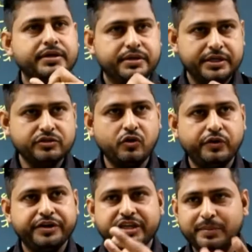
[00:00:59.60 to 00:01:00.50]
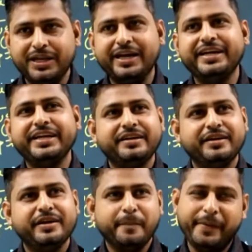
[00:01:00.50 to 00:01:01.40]
Yes or no? Email ID
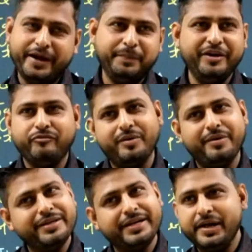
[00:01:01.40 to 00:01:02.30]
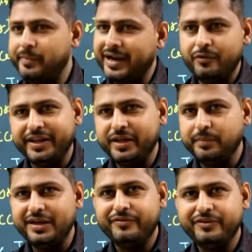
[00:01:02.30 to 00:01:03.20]
might be involved in sending malware
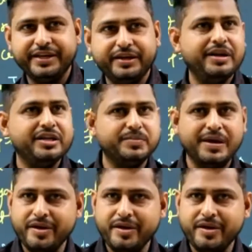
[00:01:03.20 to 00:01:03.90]
email, phishing email, spam